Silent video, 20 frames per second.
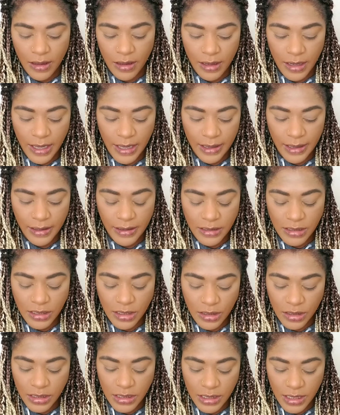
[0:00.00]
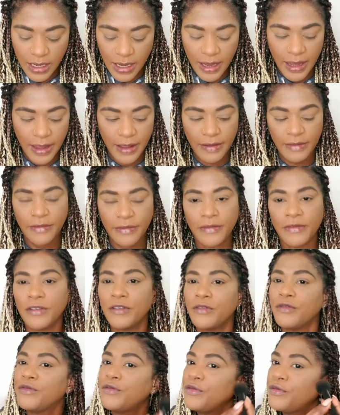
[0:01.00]
Like it's good to have
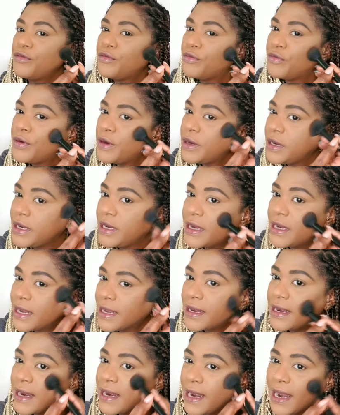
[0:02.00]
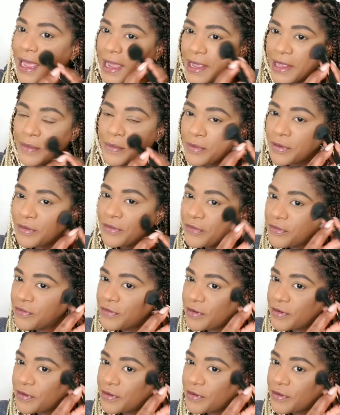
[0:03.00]
reliable